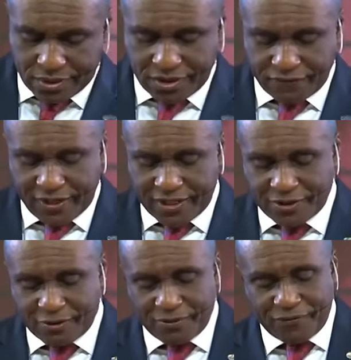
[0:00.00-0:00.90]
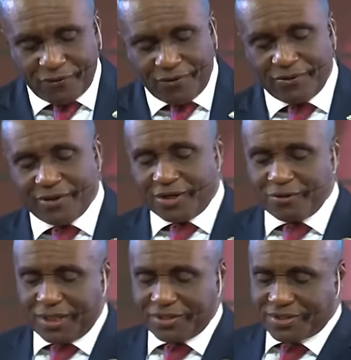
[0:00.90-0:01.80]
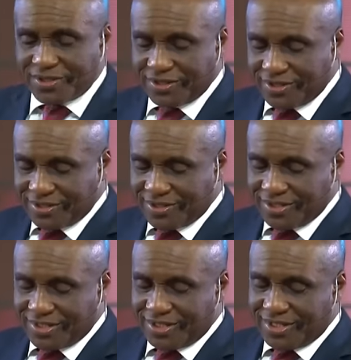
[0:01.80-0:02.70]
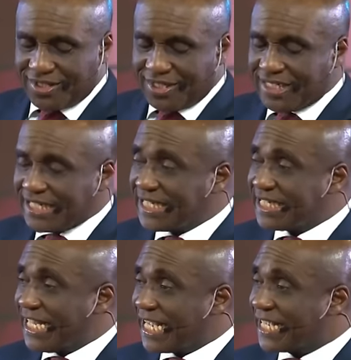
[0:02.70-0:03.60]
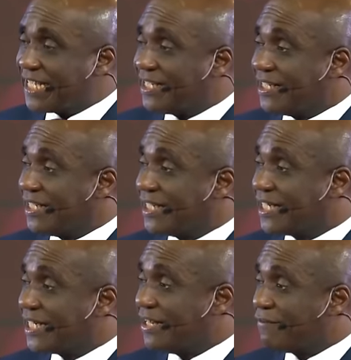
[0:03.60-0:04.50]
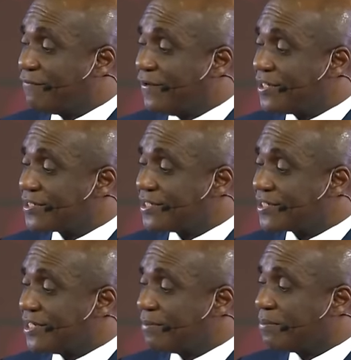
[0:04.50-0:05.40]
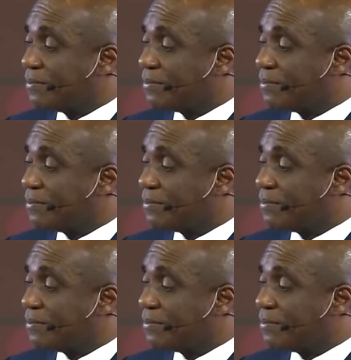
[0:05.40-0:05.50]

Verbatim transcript: And finally, number four. Are you blessed? Take the first step.